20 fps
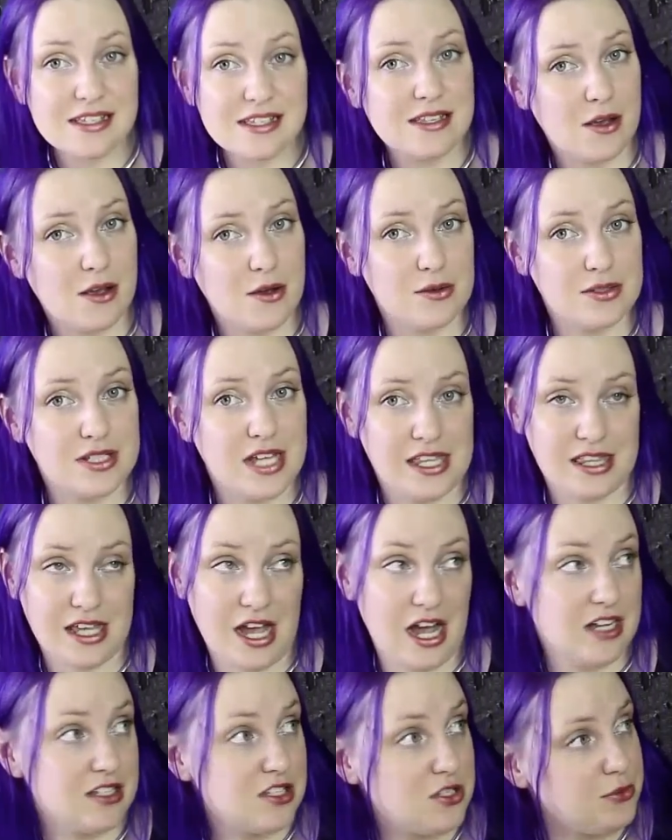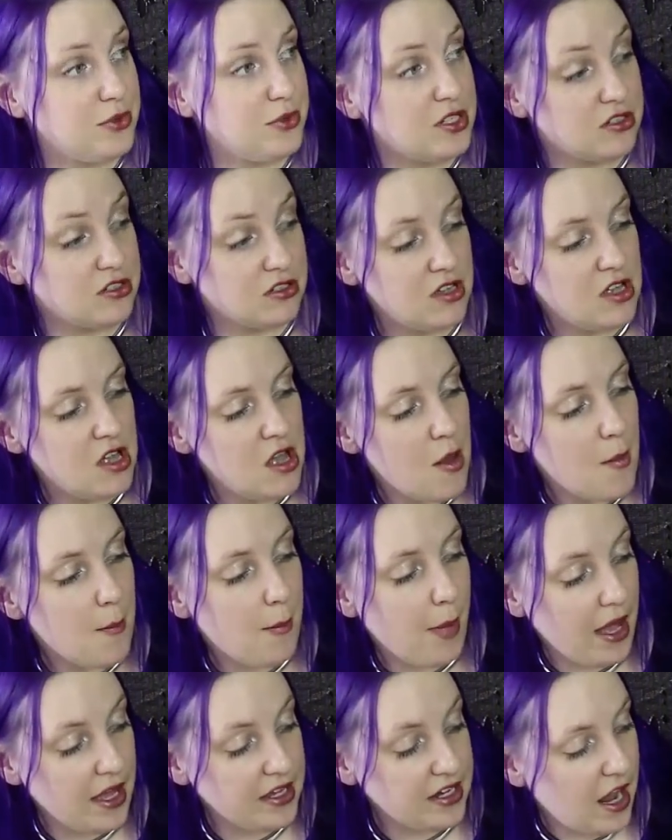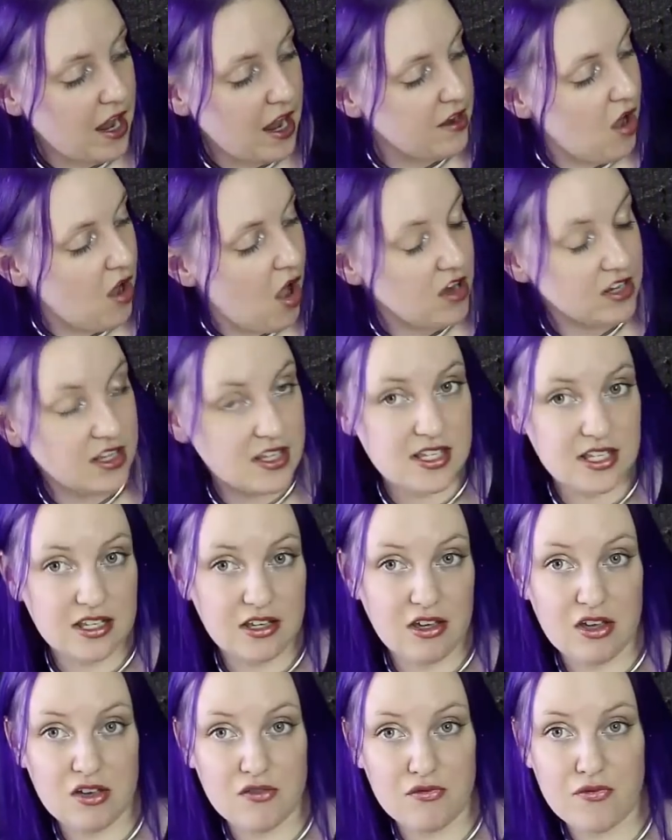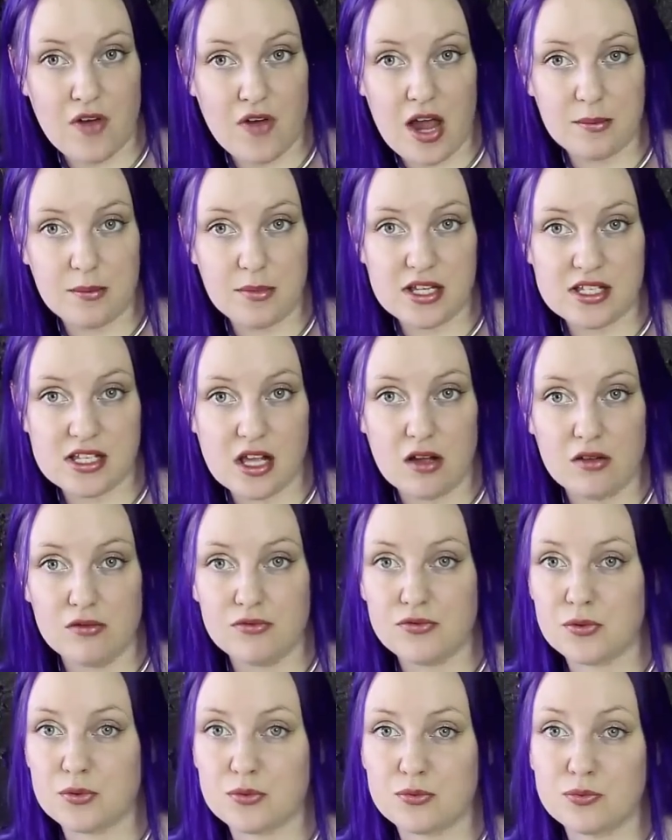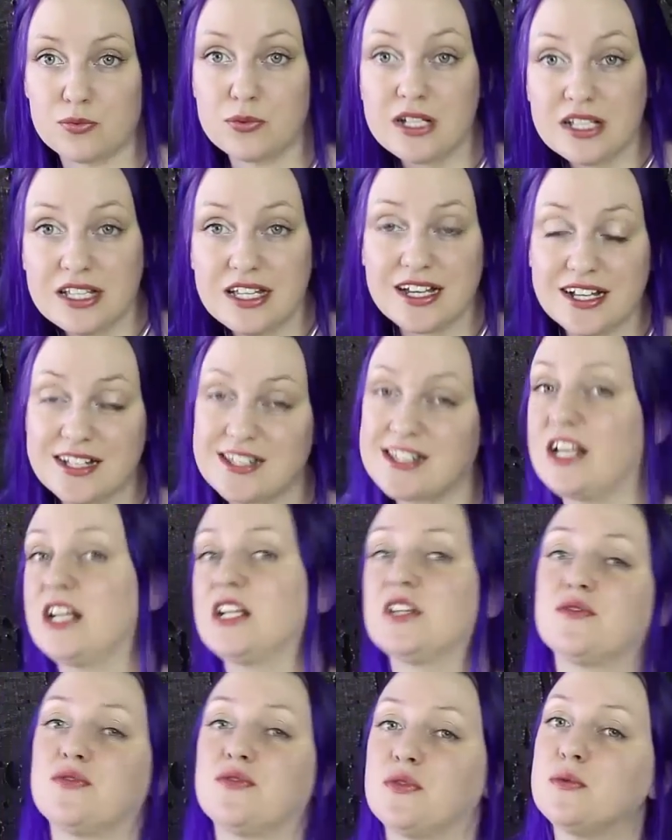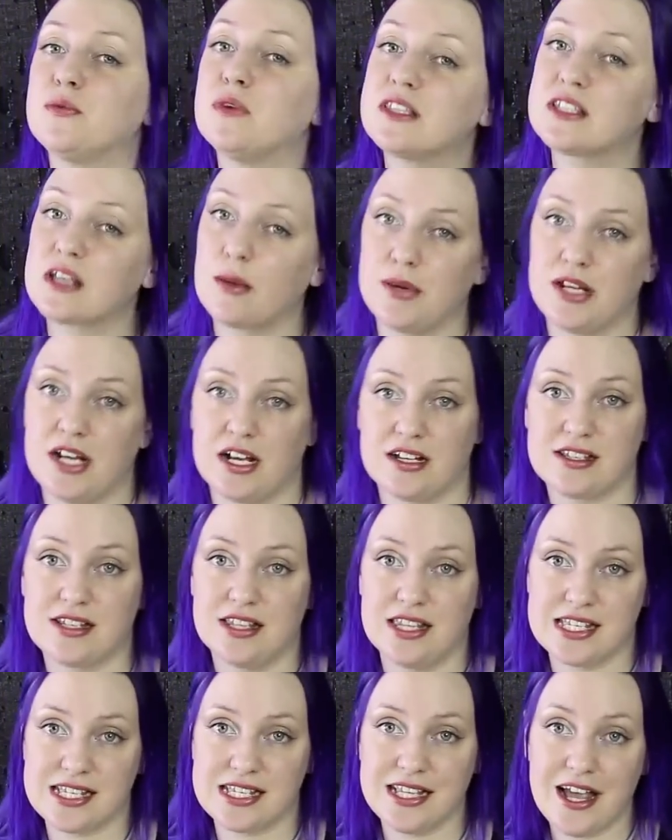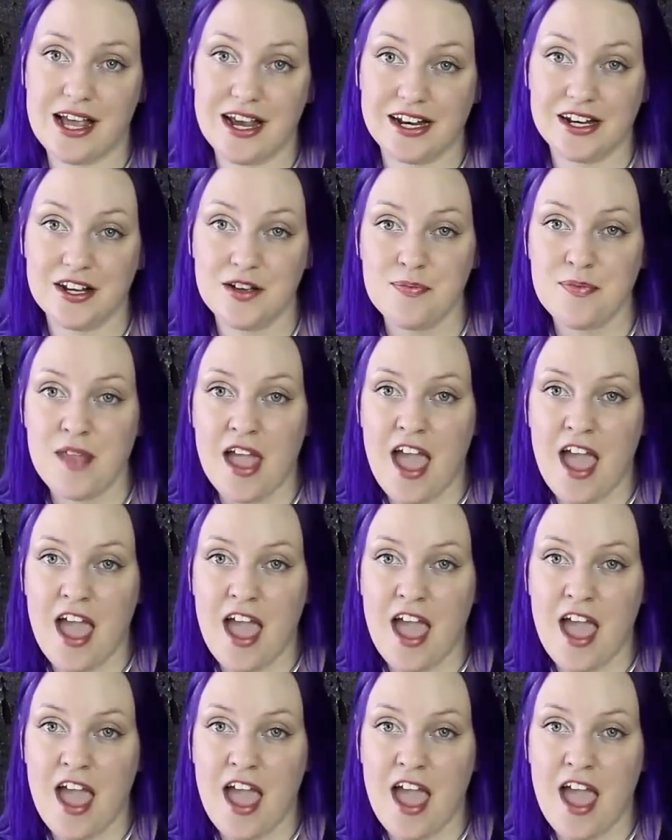so take that as you will, but I honestly find myself really excited for what's coming next in this line.